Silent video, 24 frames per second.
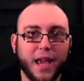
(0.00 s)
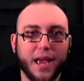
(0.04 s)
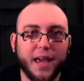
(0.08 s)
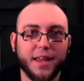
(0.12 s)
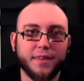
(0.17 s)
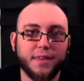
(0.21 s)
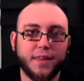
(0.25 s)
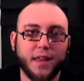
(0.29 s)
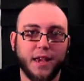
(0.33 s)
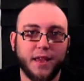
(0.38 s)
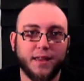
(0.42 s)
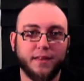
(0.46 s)

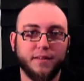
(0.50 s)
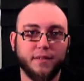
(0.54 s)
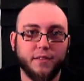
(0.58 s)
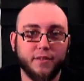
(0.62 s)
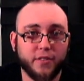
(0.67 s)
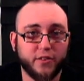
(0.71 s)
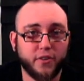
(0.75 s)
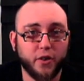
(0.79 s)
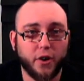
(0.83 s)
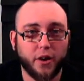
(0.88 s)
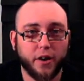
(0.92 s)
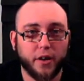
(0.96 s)
and then
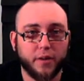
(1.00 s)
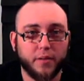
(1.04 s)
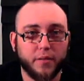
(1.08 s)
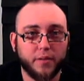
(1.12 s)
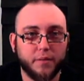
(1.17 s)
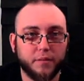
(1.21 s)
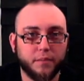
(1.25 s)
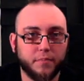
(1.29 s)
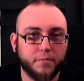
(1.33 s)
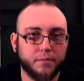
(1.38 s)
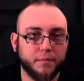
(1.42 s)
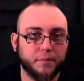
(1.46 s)
start.
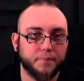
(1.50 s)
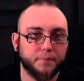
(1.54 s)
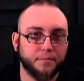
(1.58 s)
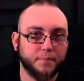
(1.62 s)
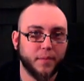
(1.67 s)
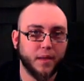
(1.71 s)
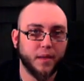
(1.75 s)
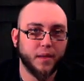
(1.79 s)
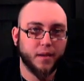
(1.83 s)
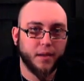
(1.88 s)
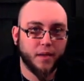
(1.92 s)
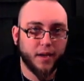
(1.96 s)

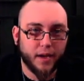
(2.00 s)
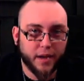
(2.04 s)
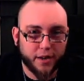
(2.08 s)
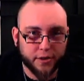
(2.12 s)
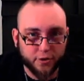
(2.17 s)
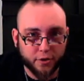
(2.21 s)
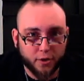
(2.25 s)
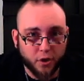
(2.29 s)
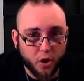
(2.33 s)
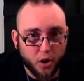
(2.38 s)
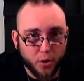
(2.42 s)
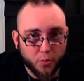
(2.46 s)
And
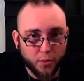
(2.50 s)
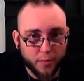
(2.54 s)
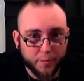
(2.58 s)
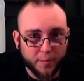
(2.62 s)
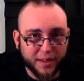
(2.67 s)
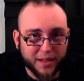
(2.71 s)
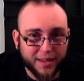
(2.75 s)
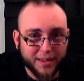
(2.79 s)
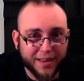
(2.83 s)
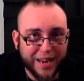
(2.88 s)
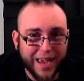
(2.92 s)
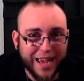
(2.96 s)
your call would
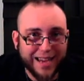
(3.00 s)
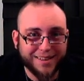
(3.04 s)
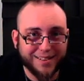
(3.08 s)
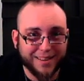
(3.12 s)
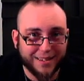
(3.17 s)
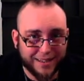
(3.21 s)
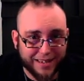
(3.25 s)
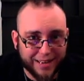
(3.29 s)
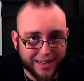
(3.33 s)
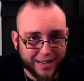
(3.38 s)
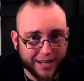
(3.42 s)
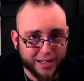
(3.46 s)
be
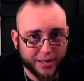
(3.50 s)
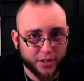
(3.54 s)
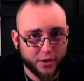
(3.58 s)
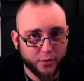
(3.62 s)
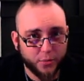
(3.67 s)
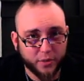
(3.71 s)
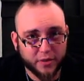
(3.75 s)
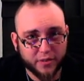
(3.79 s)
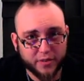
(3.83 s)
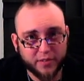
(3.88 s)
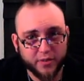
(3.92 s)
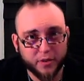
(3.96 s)
connected, and you
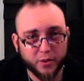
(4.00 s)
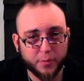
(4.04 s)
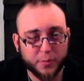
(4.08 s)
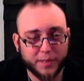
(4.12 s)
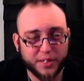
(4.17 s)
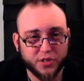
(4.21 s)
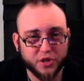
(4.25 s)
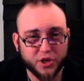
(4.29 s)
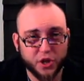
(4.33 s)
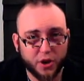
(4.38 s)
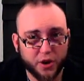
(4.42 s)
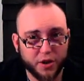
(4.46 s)
would still be
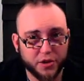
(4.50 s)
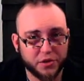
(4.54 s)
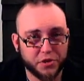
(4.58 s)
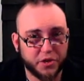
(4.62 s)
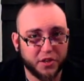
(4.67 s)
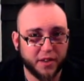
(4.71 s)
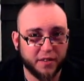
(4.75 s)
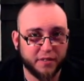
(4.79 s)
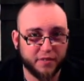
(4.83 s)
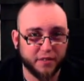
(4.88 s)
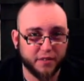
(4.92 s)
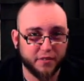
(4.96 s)

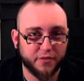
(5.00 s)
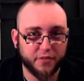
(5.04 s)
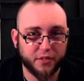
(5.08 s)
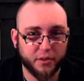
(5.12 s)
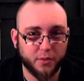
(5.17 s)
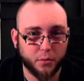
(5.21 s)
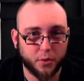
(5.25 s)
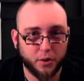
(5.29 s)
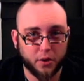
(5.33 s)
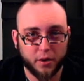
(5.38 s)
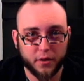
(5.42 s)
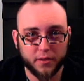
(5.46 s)
charged as if
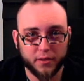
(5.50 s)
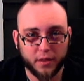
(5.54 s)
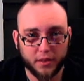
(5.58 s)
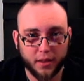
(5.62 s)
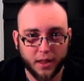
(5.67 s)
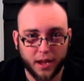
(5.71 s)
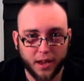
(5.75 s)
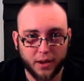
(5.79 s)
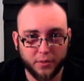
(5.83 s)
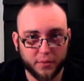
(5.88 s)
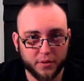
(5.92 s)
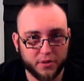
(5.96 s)
you were on the
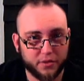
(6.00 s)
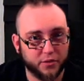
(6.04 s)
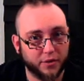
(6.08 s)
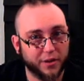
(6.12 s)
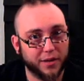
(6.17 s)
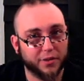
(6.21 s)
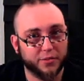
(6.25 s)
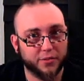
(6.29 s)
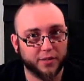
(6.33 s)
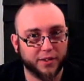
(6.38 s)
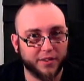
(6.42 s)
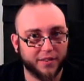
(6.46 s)
line with
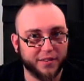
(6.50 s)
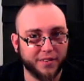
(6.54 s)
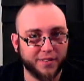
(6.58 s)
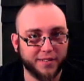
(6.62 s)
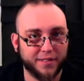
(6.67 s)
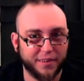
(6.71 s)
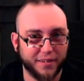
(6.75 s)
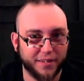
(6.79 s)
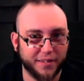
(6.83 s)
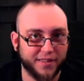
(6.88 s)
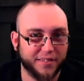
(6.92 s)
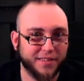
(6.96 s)
directory
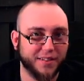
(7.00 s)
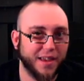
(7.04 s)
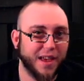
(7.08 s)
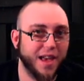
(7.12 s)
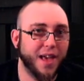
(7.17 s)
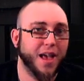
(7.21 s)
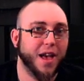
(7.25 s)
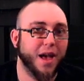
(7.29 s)
assistance,